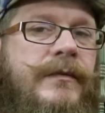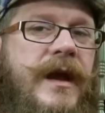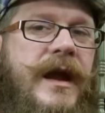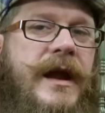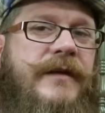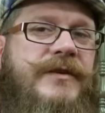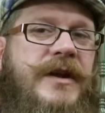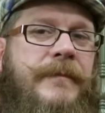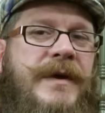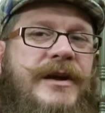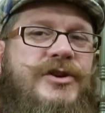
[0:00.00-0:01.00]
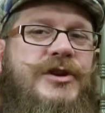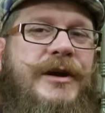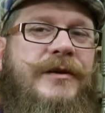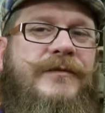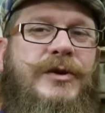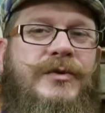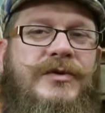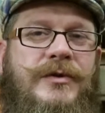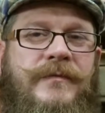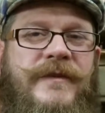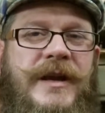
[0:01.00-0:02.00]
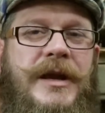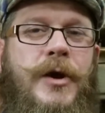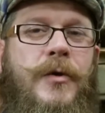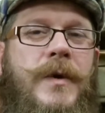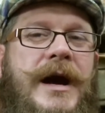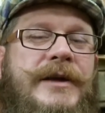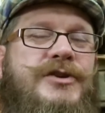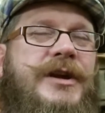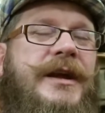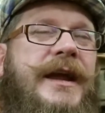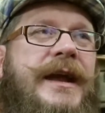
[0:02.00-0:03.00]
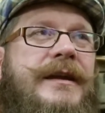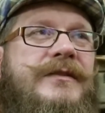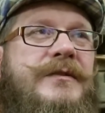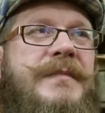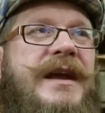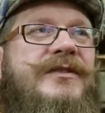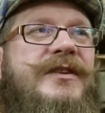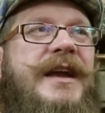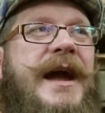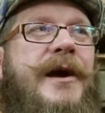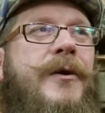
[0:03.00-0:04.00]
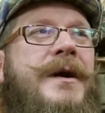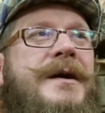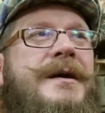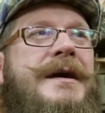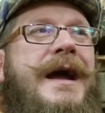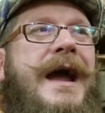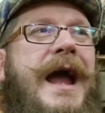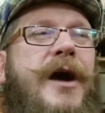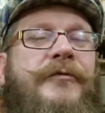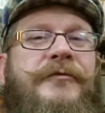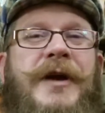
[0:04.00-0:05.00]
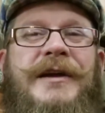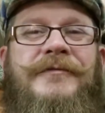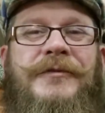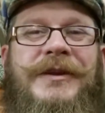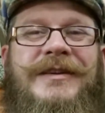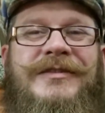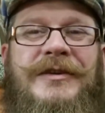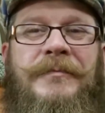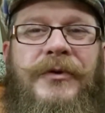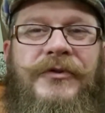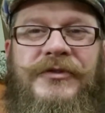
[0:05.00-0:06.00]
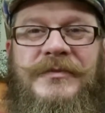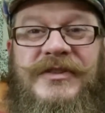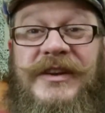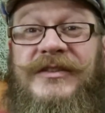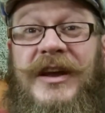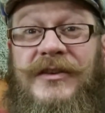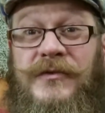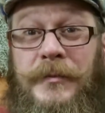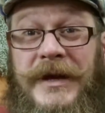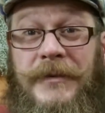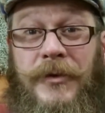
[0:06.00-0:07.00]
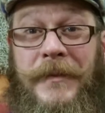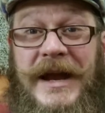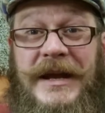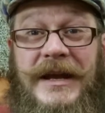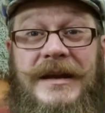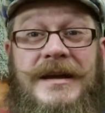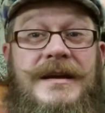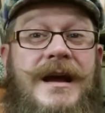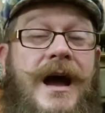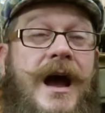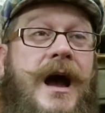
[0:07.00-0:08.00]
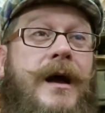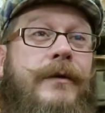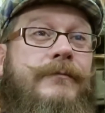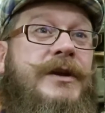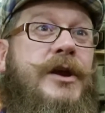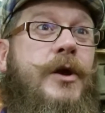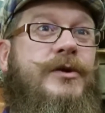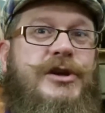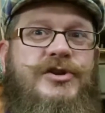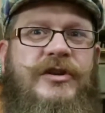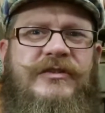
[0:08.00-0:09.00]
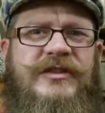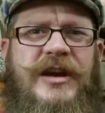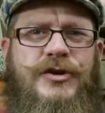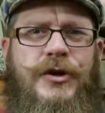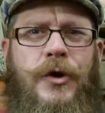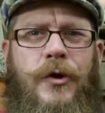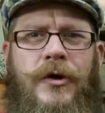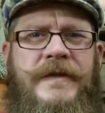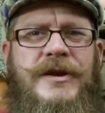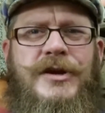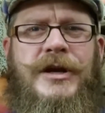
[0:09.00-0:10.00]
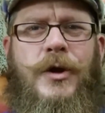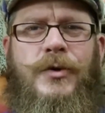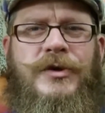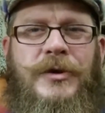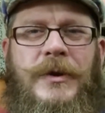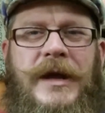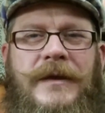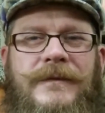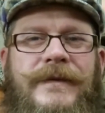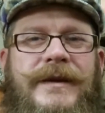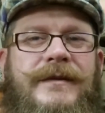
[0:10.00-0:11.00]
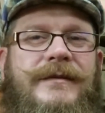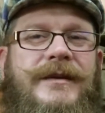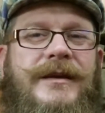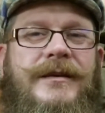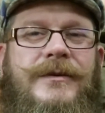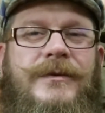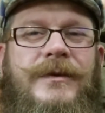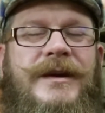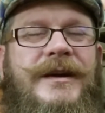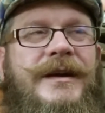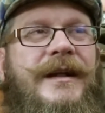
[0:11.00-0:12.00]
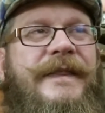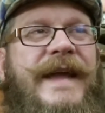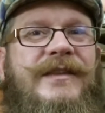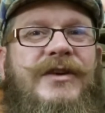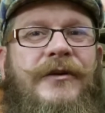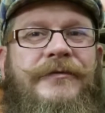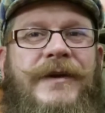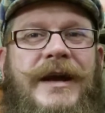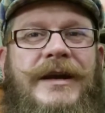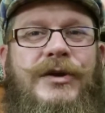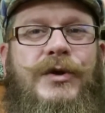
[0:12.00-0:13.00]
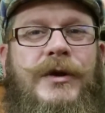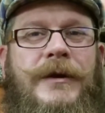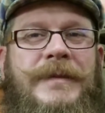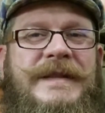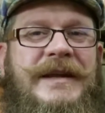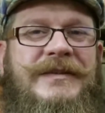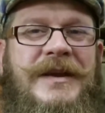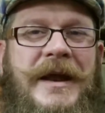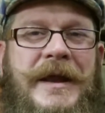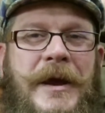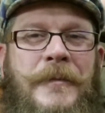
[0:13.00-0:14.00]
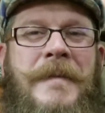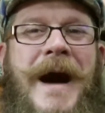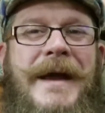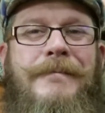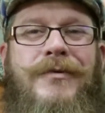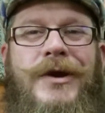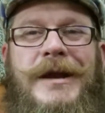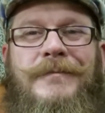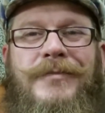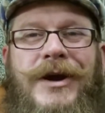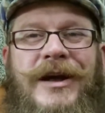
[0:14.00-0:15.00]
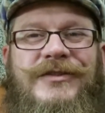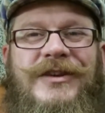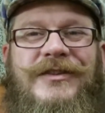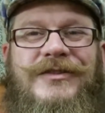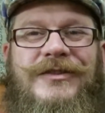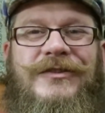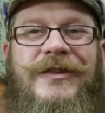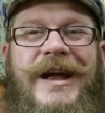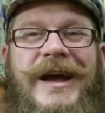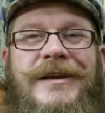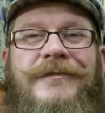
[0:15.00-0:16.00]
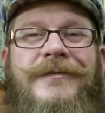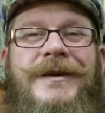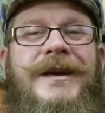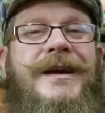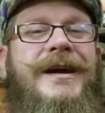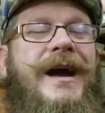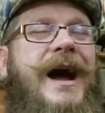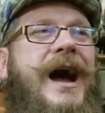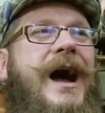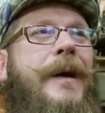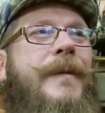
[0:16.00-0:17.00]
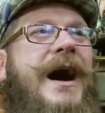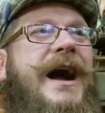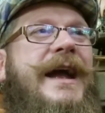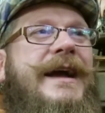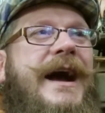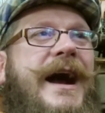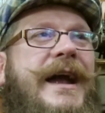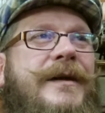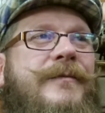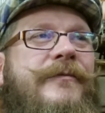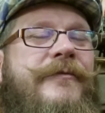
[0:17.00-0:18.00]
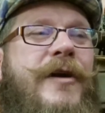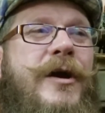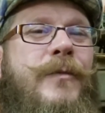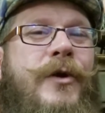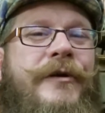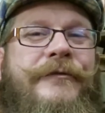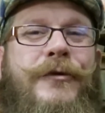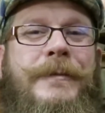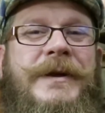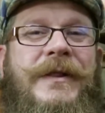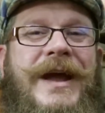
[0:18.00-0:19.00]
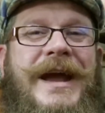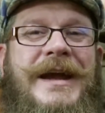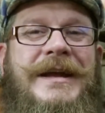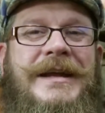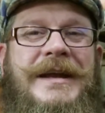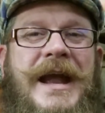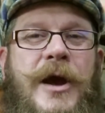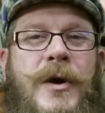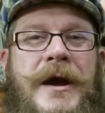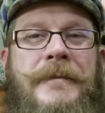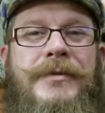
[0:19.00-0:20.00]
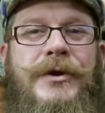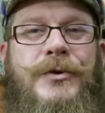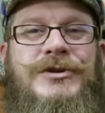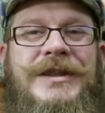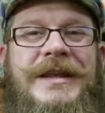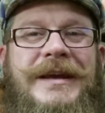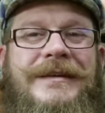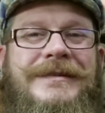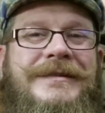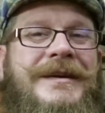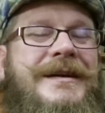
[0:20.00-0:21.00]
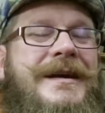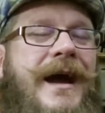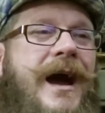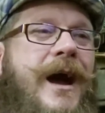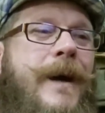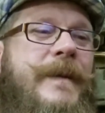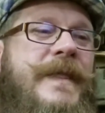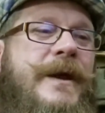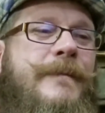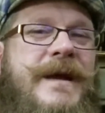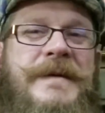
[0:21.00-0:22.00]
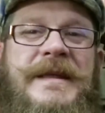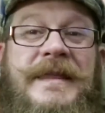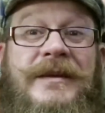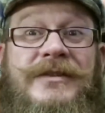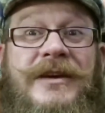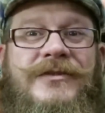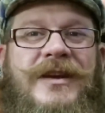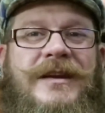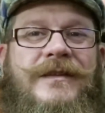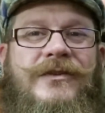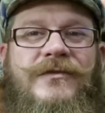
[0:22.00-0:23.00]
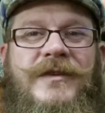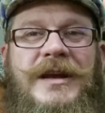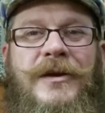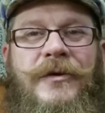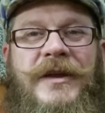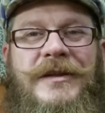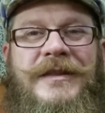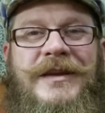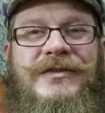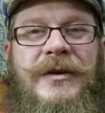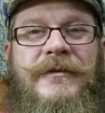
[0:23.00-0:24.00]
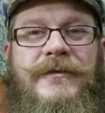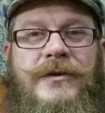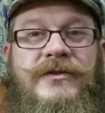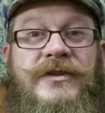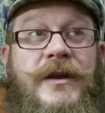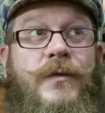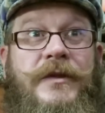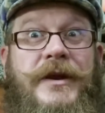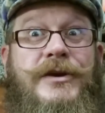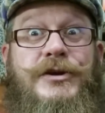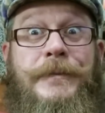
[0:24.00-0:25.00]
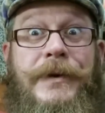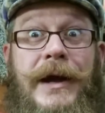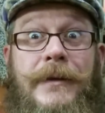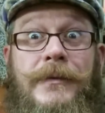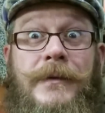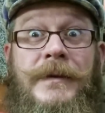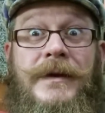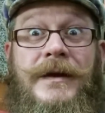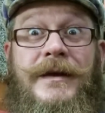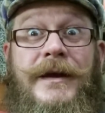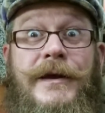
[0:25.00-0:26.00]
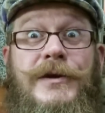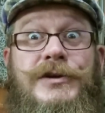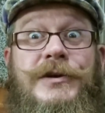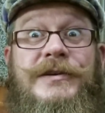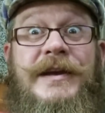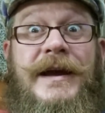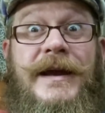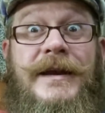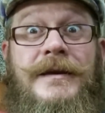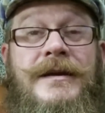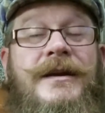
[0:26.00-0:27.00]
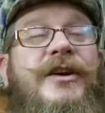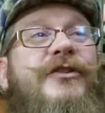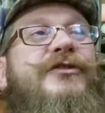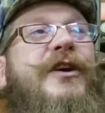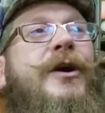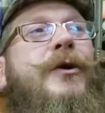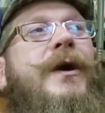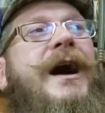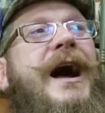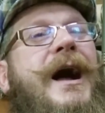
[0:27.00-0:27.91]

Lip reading: And I've done my share of YouTube video watching, and it's amazing how frightfully simple some successful people make it. You just set your goal and then you go do it. Well, that's all fine and good, but that's not how my brain processes life. I am far more formulaic in how I approach things. And there may be things I've said in this video that some of you are saying, well, there's your problem. Here's your sign. So,